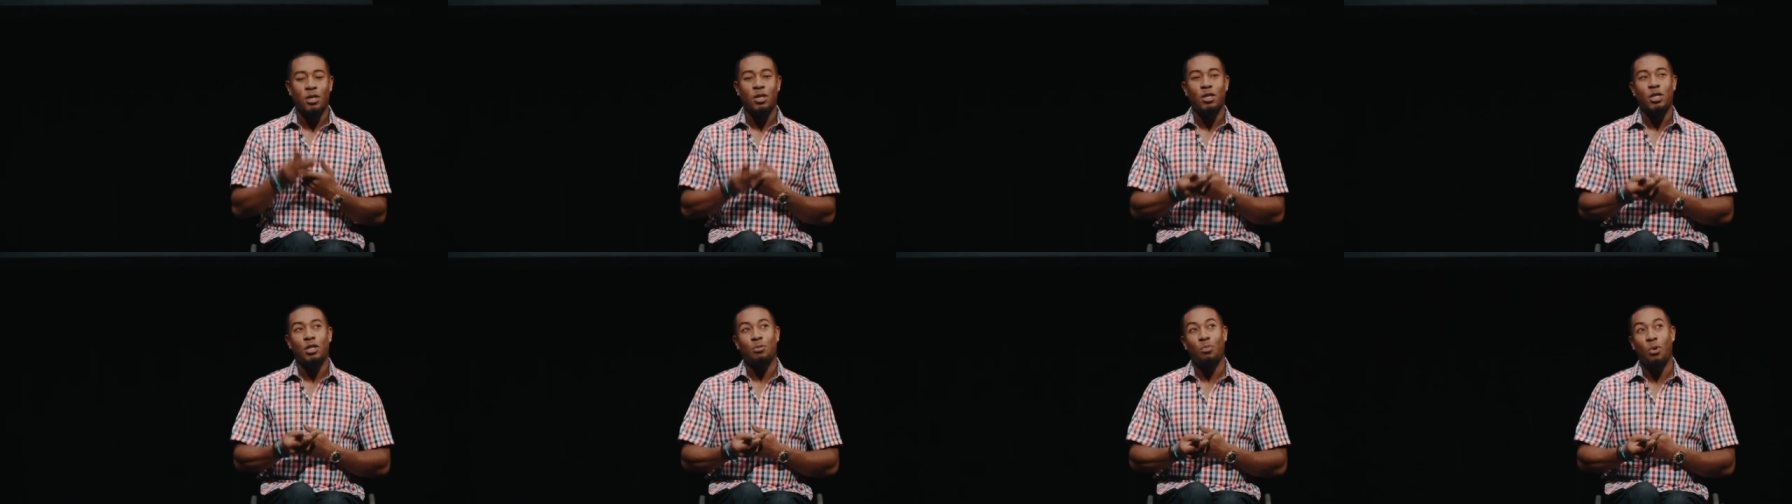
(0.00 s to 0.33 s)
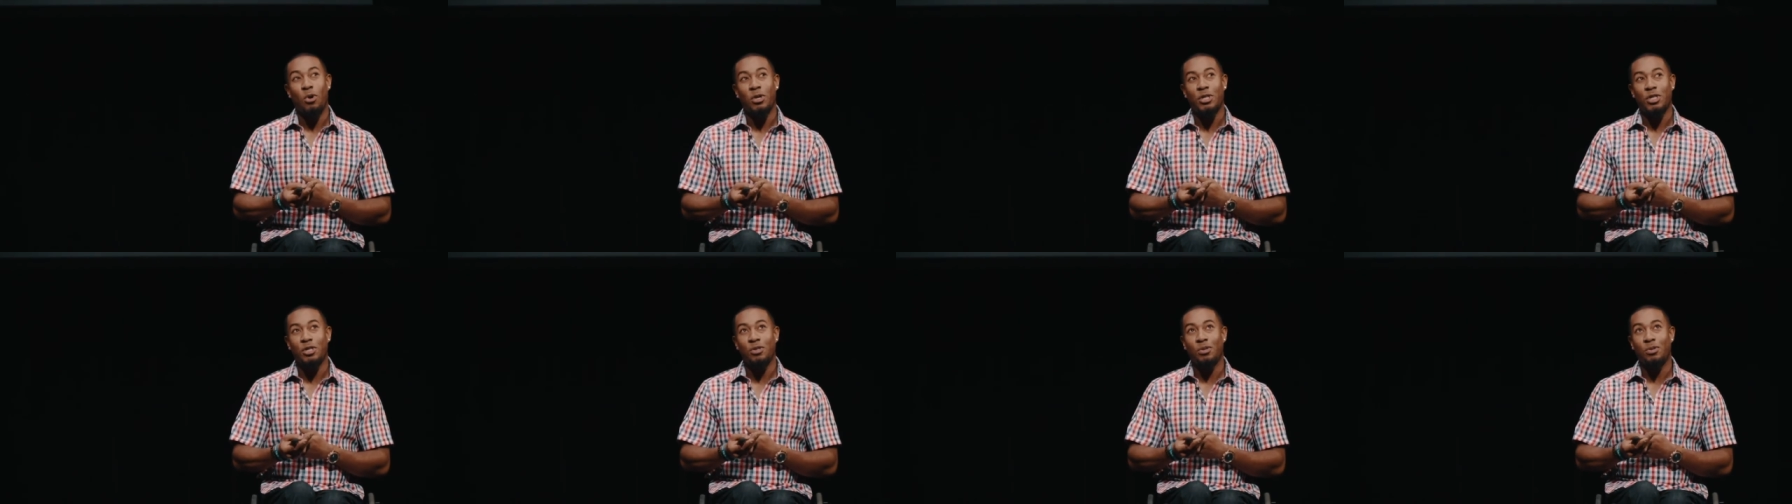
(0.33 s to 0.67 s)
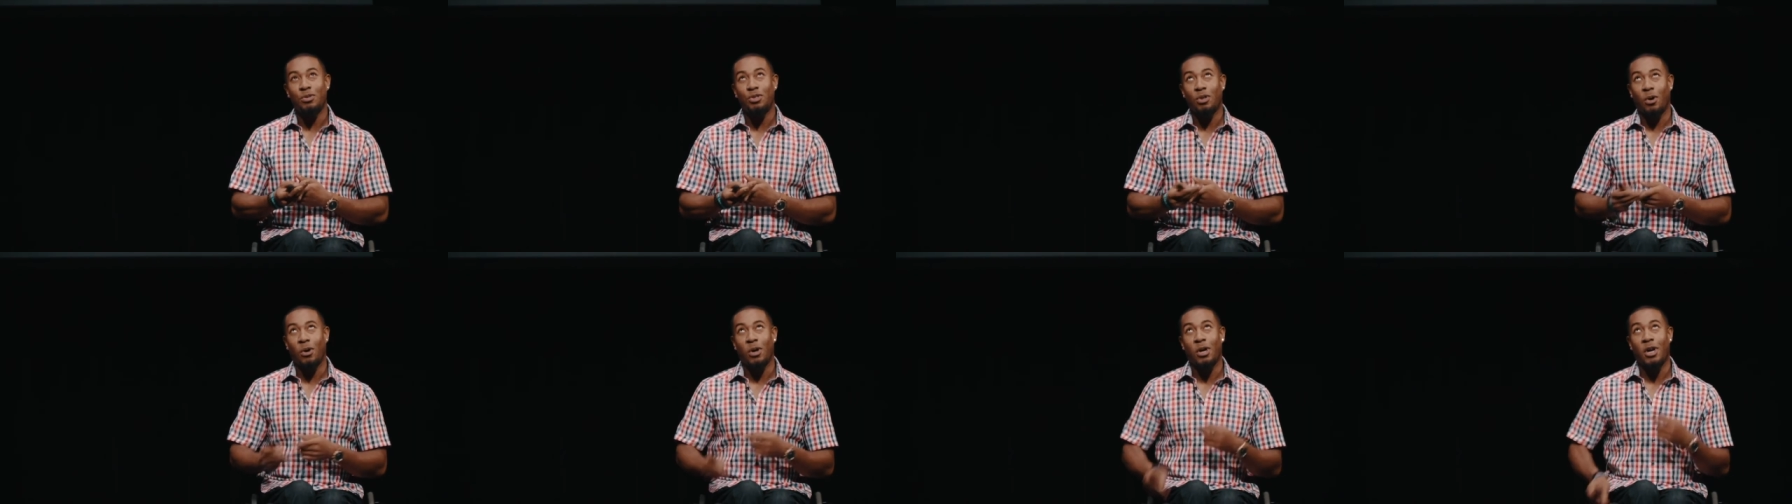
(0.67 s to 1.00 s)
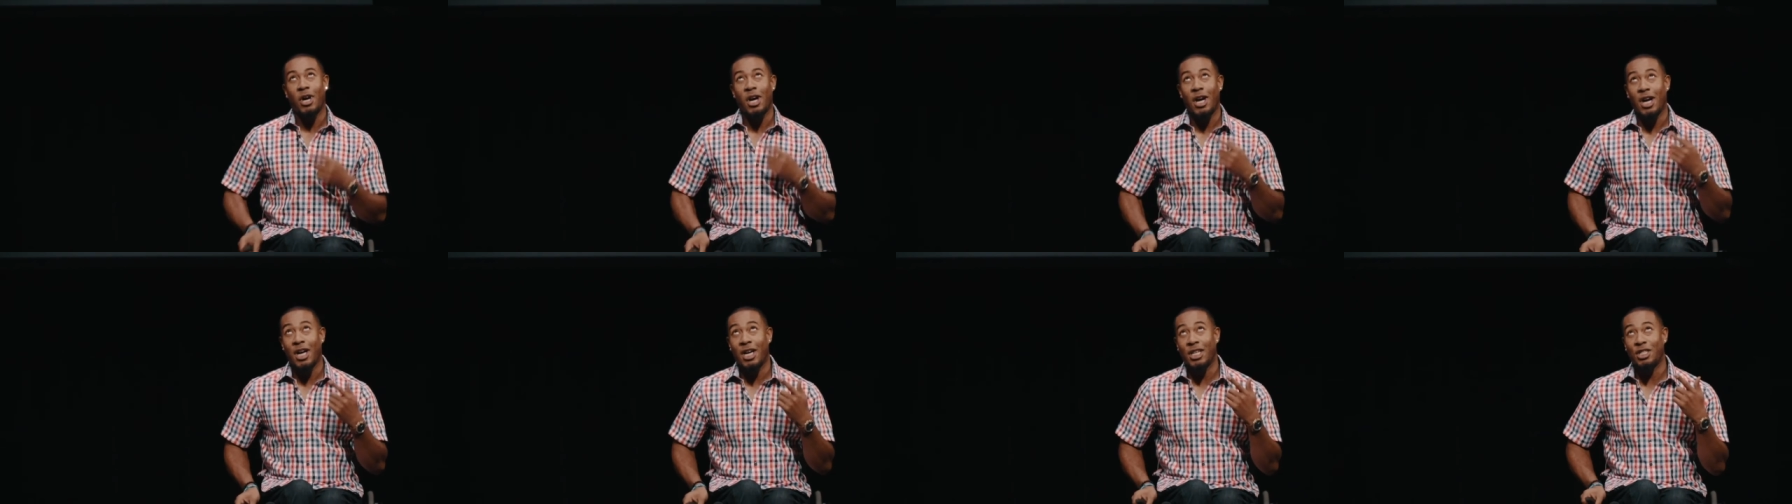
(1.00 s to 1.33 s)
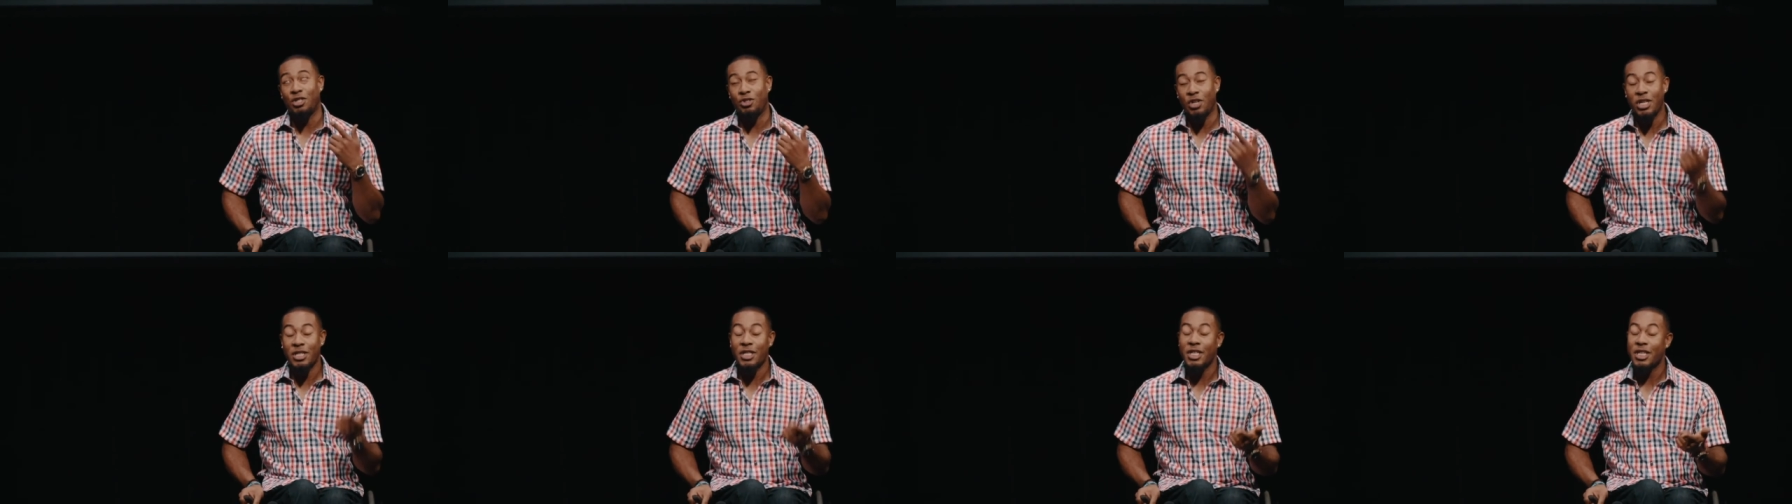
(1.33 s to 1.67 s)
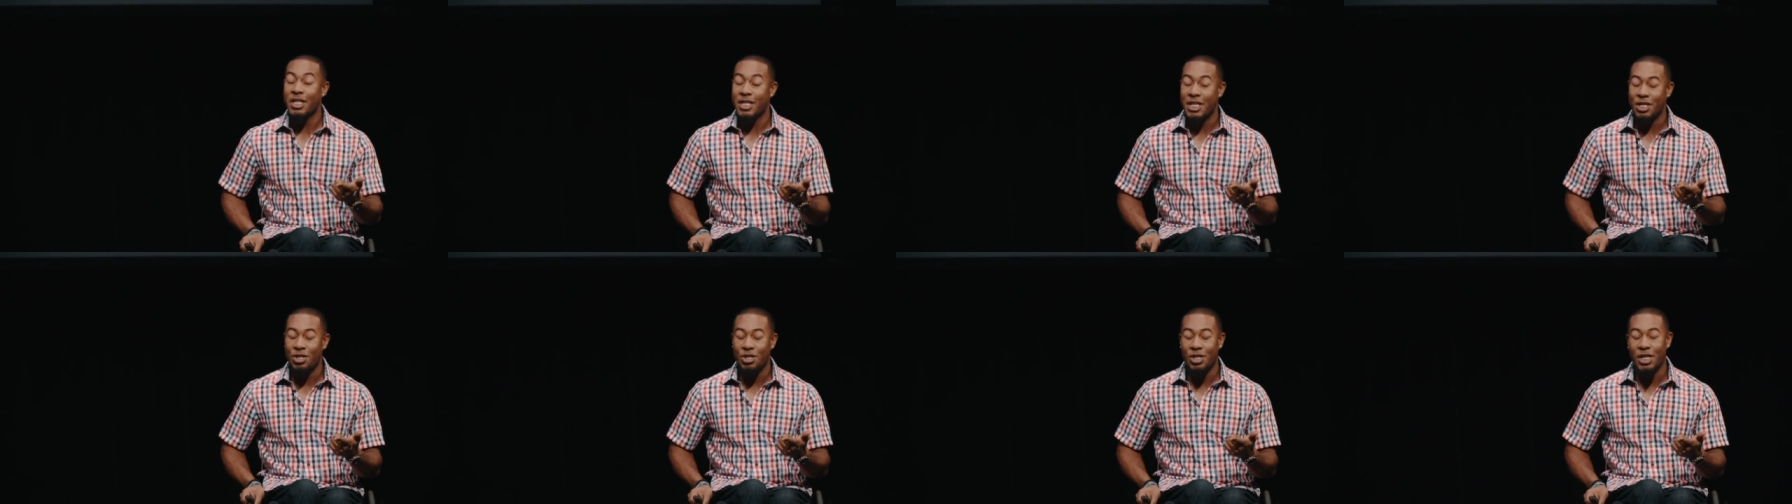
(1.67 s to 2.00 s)
Sports and strength and
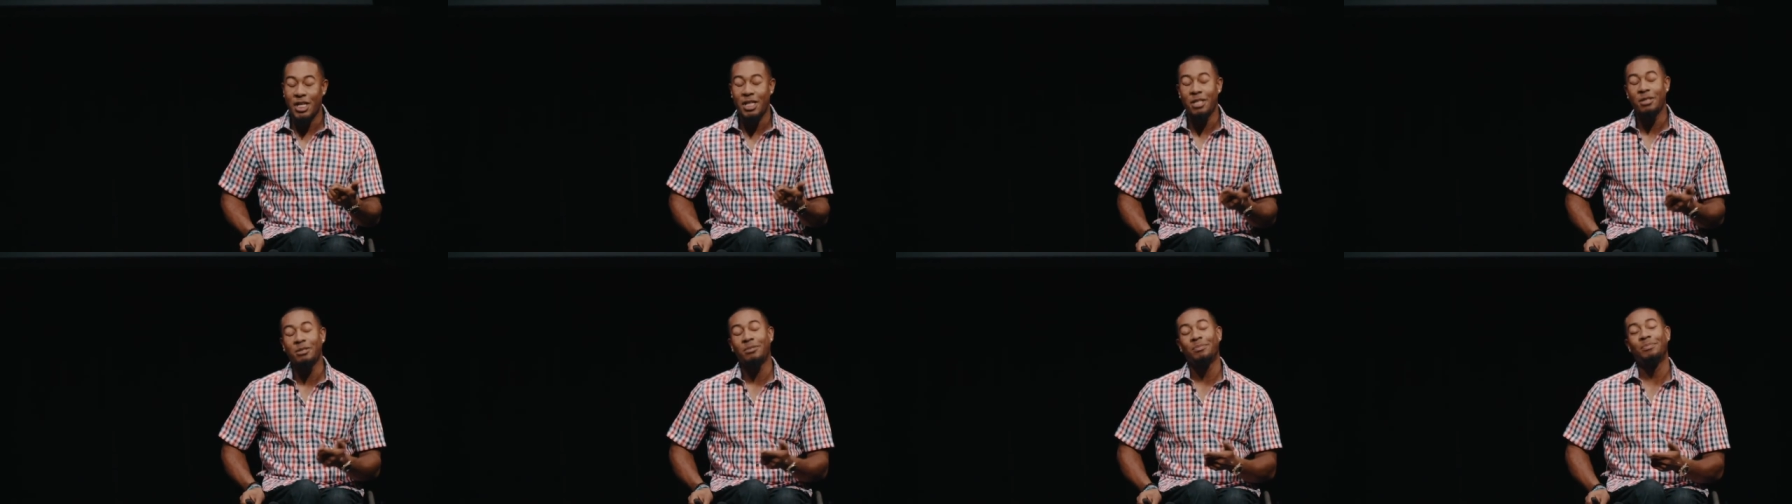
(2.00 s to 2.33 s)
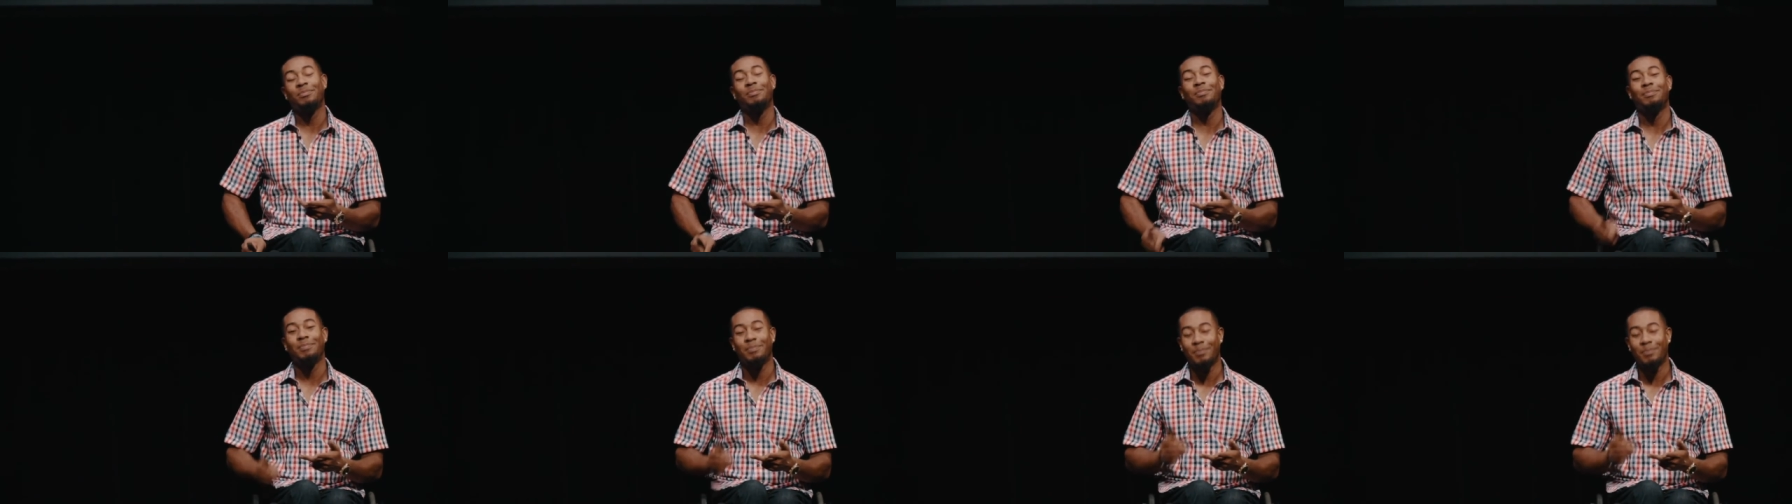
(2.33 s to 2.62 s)
conditioning,